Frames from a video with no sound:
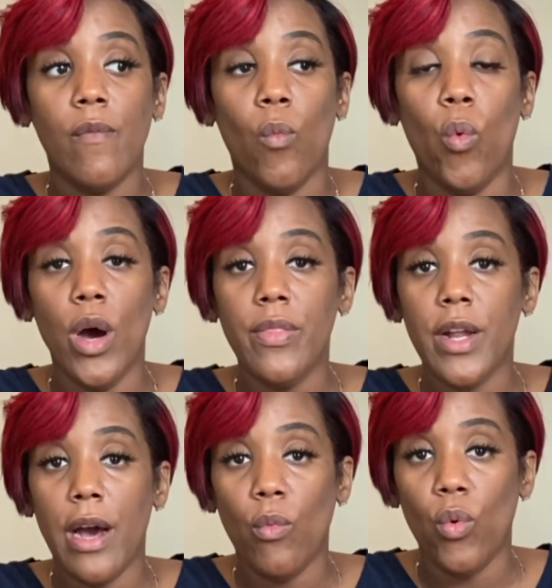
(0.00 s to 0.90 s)
one that
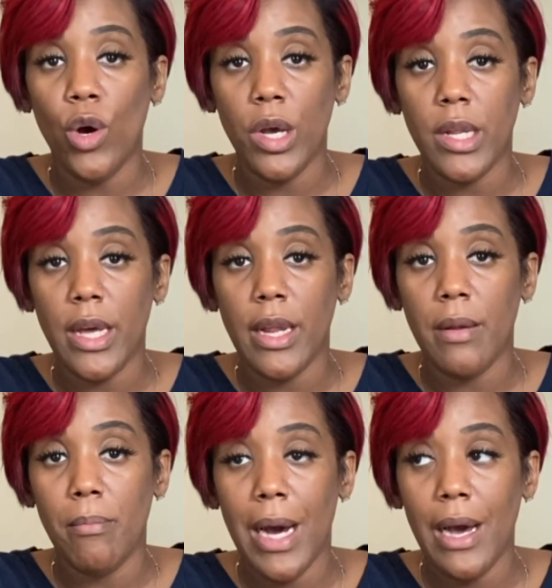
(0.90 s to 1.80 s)
I want and
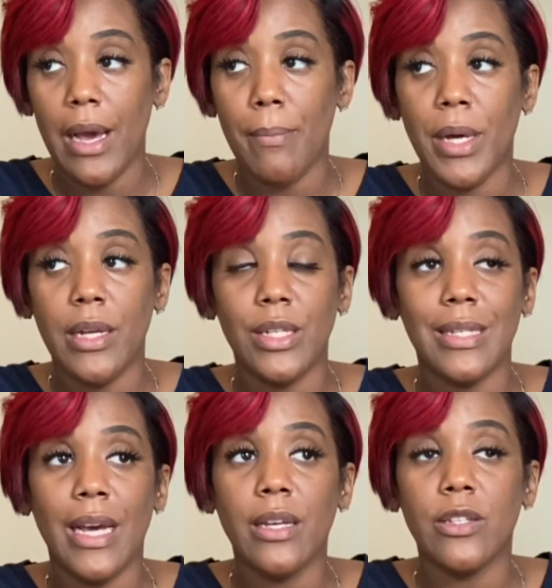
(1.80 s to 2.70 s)
in mind, but it just
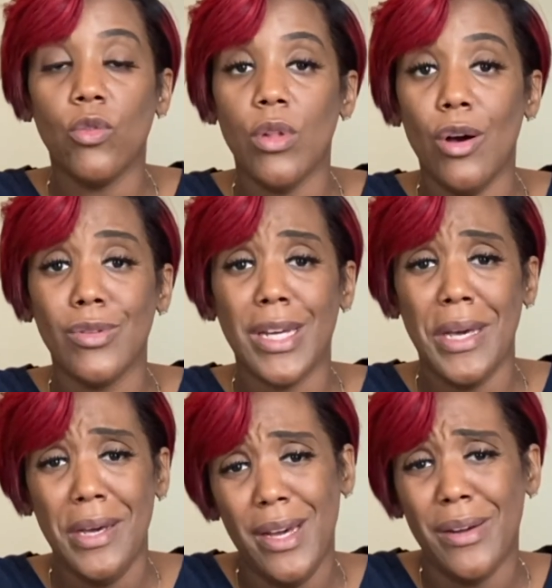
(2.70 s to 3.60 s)
takes so long to
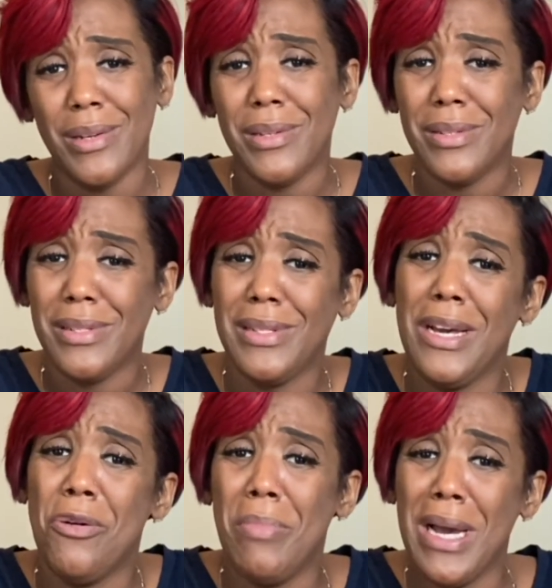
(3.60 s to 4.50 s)
get it. They
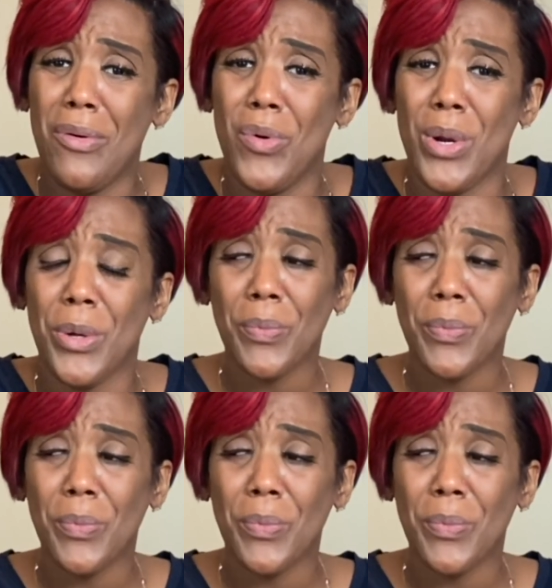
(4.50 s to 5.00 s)
don't back order.